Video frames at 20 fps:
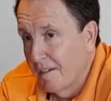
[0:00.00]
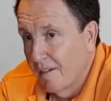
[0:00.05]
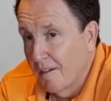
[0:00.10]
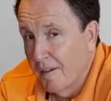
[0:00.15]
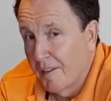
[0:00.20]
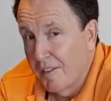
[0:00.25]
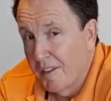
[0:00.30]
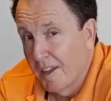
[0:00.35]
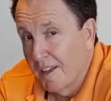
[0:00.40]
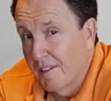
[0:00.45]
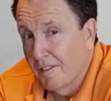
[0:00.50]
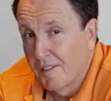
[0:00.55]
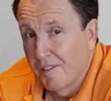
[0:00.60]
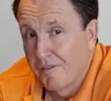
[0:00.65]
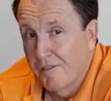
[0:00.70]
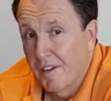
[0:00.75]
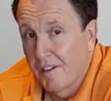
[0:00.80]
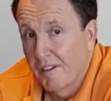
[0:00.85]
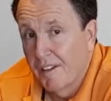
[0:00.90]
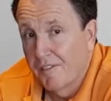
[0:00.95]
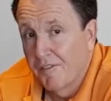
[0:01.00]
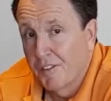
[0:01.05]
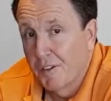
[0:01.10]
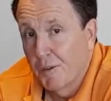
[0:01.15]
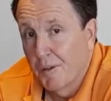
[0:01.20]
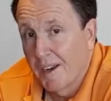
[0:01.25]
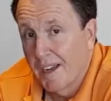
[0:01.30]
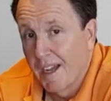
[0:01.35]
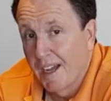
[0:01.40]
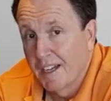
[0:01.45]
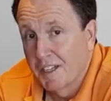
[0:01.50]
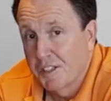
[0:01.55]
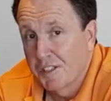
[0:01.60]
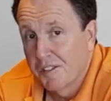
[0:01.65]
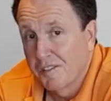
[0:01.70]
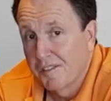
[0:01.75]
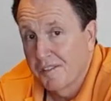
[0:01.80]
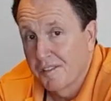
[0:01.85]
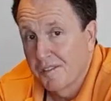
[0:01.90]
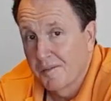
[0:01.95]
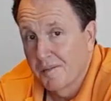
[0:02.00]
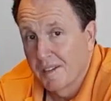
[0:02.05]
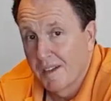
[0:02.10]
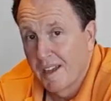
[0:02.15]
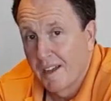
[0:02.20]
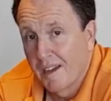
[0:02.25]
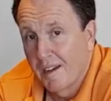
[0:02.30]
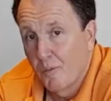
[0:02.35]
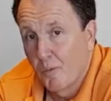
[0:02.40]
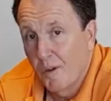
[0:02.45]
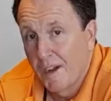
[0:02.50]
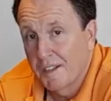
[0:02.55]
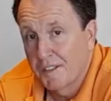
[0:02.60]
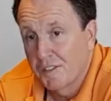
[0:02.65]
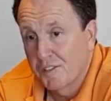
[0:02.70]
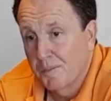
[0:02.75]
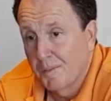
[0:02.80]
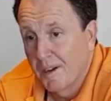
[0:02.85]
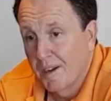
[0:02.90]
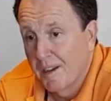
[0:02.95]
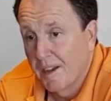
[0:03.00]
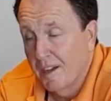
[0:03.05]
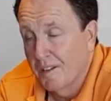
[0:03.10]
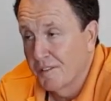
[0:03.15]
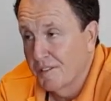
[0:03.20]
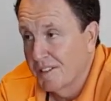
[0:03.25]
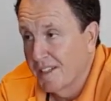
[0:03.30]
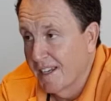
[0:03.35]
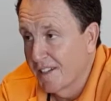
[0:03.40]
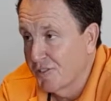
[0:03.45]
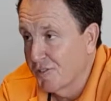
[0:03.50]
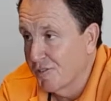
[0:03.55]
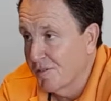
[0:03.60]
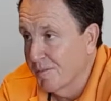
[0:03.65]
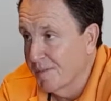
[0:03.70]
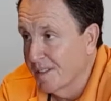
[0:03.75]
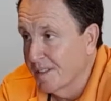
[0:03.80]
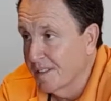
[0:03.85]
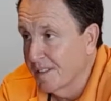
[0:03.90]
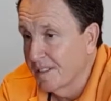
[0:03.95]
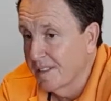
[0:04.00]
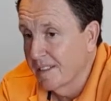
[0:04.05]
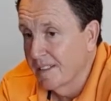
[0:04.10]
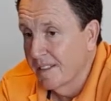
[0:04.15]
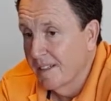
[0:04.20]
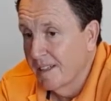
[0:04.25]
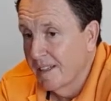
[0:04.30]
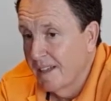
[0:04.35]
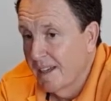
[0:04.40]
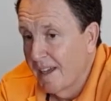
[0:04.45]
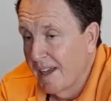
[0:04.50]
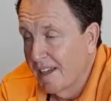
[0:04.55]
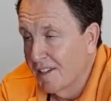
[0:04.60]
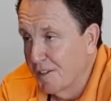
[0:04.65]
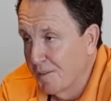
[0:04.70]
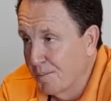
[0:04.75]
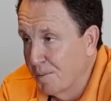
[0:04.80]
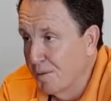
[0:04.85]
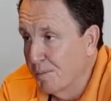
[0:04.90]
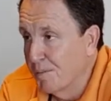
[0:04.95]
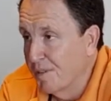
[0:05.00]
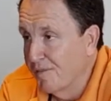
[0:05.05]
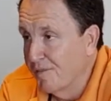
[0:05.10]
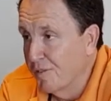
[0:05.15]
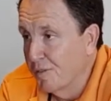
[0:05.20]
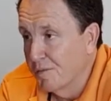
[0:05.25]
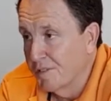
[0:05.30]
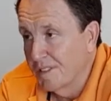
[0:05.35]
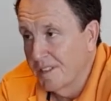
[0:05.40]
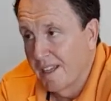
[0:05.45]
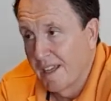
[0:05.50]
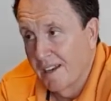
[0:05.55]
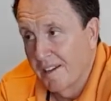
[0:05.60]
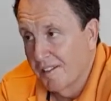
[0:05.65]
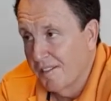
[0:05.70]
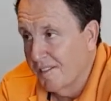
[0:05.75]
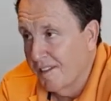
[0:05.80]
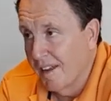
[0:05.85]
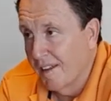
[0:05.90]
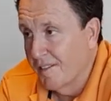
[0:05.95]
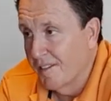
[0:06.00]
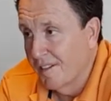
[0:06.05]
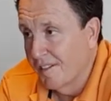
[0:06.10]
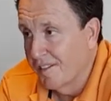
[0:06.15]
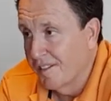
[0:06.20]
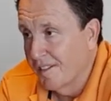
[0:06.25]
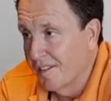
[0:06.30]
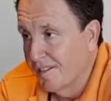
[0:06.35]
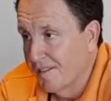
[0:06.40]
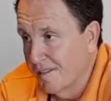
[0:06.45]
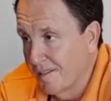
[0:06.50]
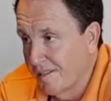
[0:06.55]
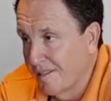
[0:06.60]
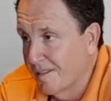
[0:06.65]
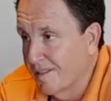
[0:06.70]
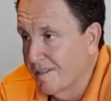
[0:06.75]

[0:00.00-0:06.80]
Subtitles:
I think on very few occasions, and one to my own detriment, had to put my foot down and say this is